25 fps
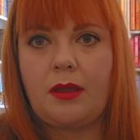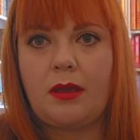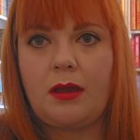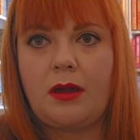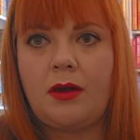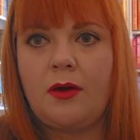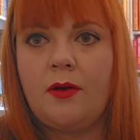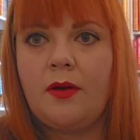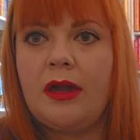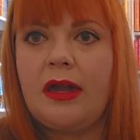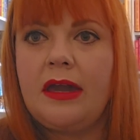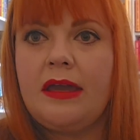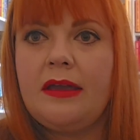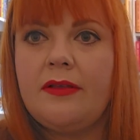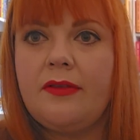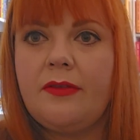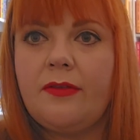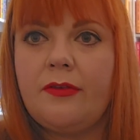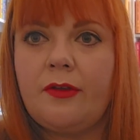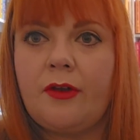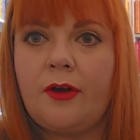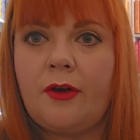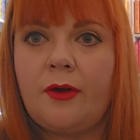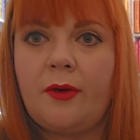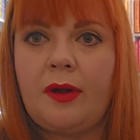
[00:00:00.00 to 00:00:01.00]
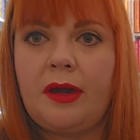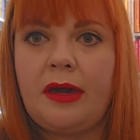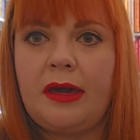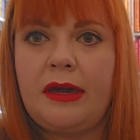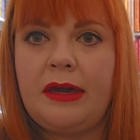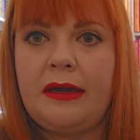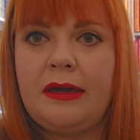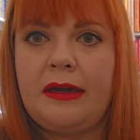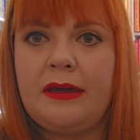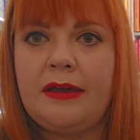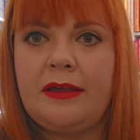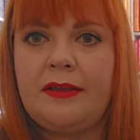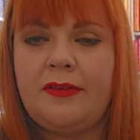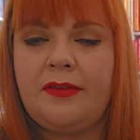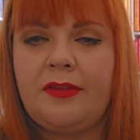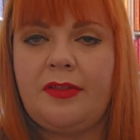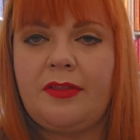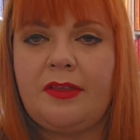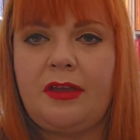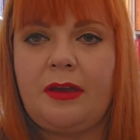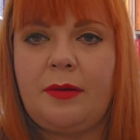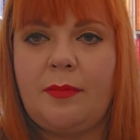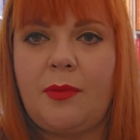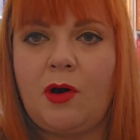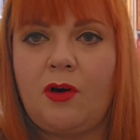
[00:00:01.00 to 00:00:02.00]
Okay, so here is
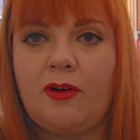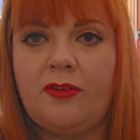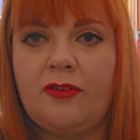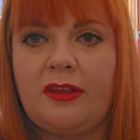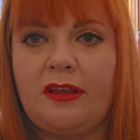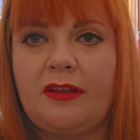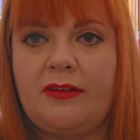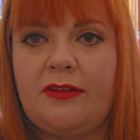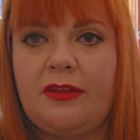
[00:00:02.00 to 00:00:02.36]
the box set